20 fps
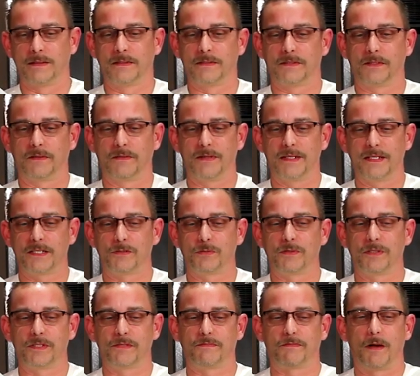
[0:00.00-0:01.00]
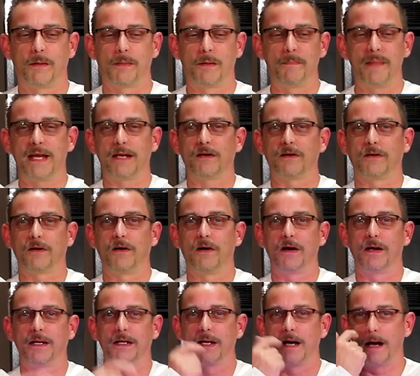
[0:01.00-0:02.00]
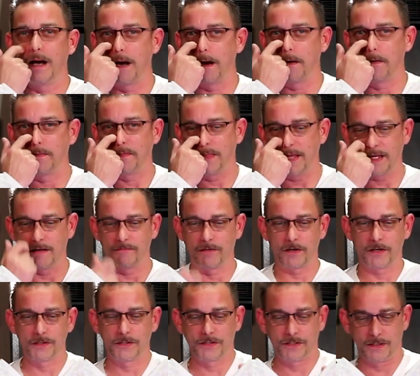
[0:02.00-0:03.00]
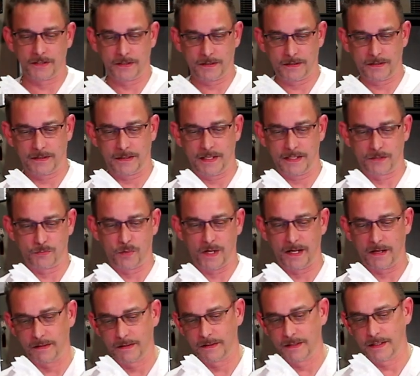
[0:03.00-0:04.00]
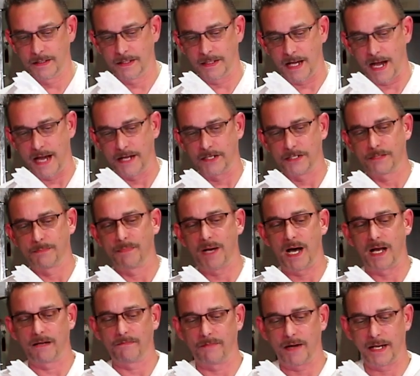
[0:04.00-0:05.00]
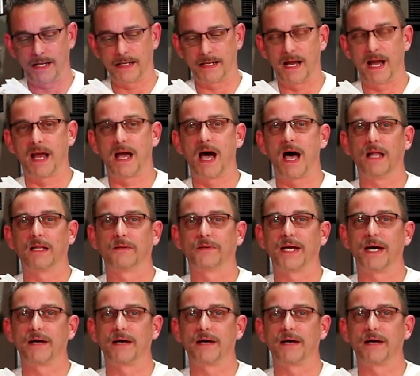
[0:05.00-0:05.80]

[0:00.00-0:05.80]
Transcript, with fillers: So this was from a maker on uh, Thingiverse as well. I just modified it. I hollowed